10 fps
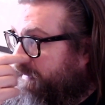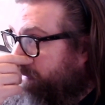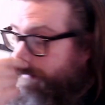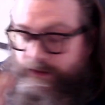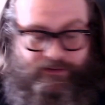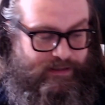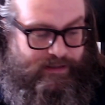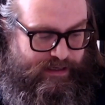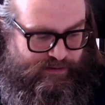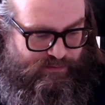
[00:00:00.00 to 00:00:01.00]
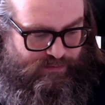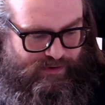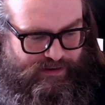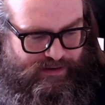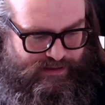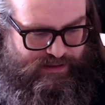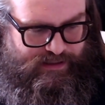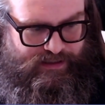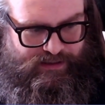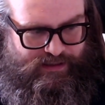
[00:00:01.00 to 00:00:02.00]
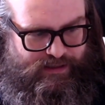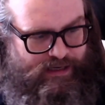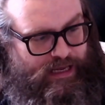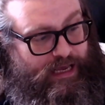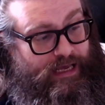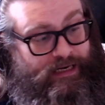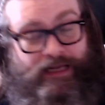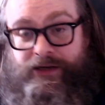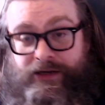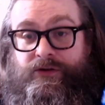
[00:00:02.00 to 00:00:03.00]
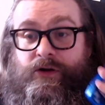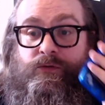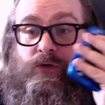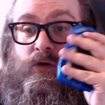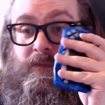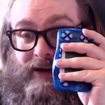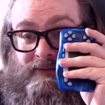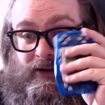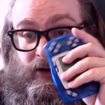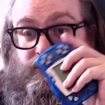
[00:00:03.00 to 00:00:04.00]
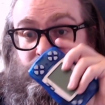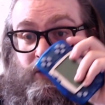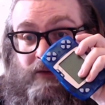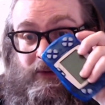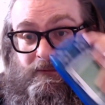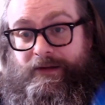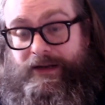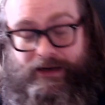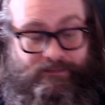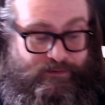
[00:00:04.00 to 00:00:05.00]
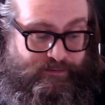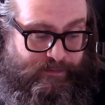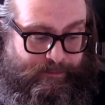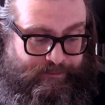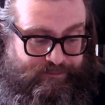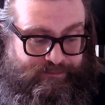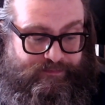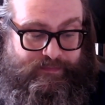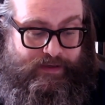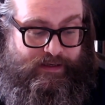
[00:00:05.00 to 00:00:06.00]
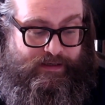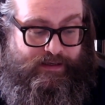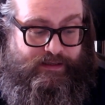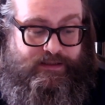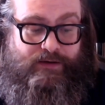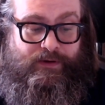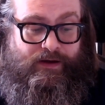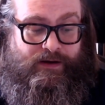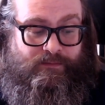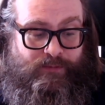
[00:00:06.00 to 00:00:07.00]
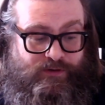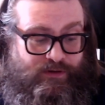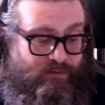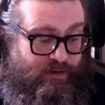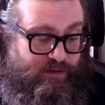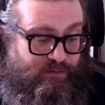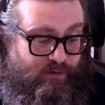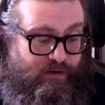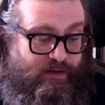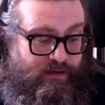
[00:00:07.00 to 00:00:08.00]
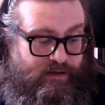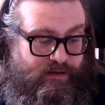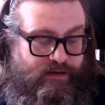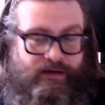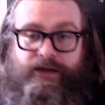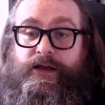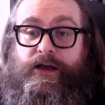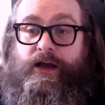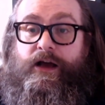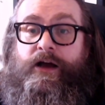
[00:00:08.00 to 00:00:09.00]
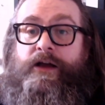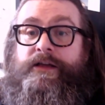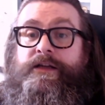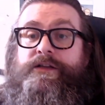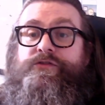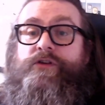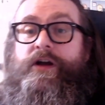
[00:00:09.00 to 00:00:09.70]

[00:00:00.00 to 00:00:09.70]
So yeah, and it had a good old long battery life from what I've been reading up on. So there we are, unboxing the Wonderswan. I'm going to try